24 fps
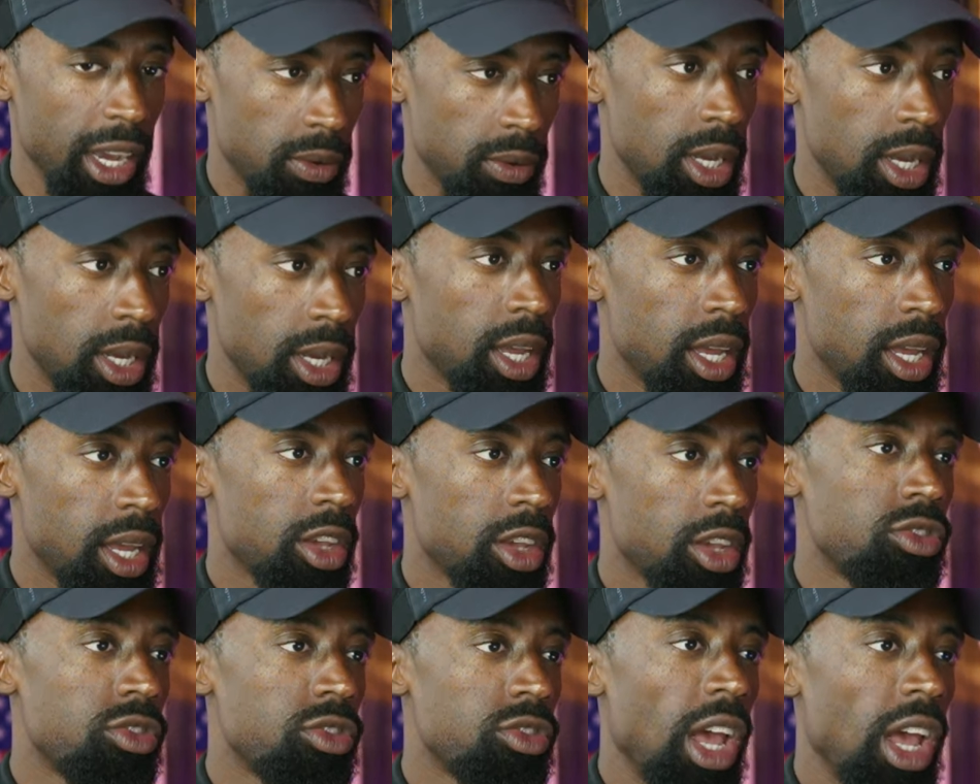there's
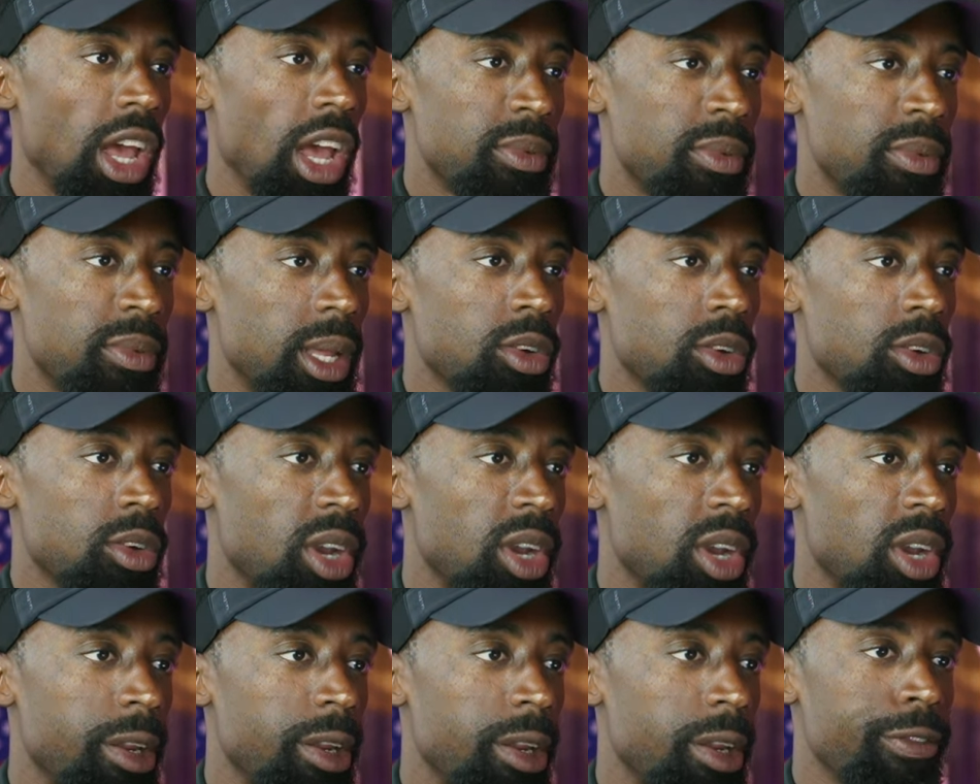jobs that are created
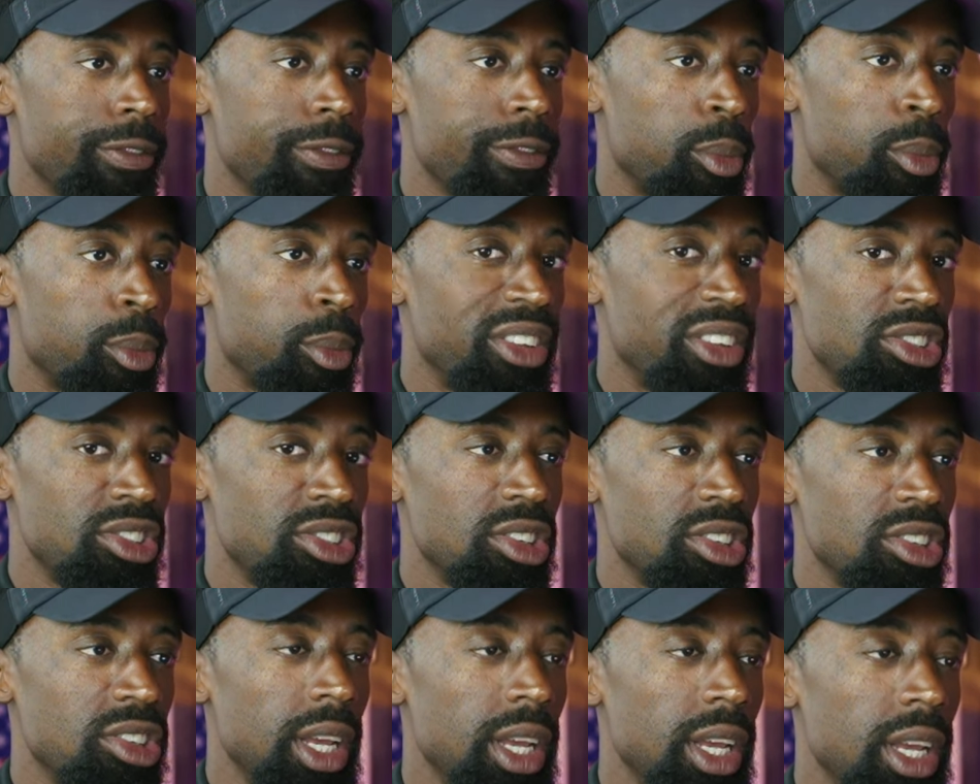for businesses
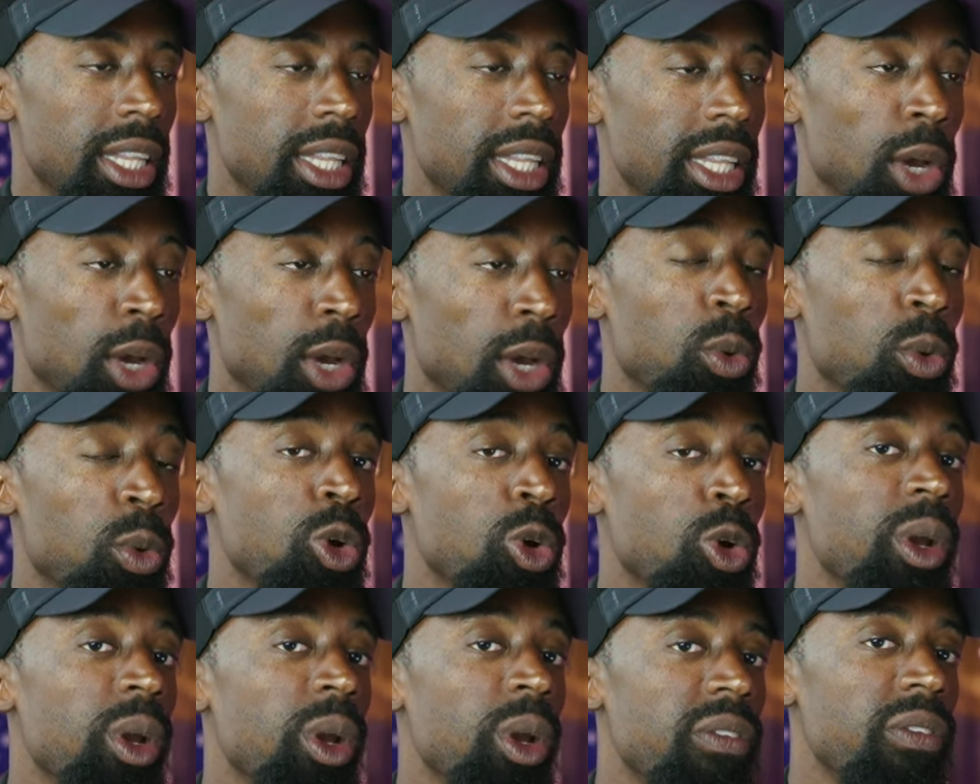that work with
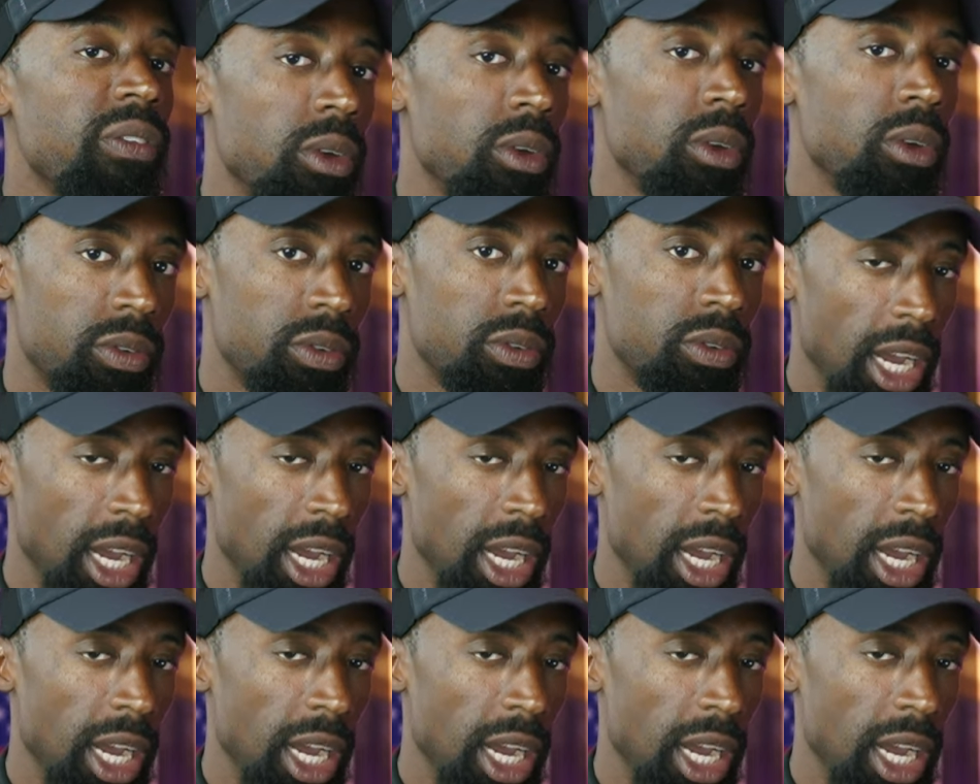those factories.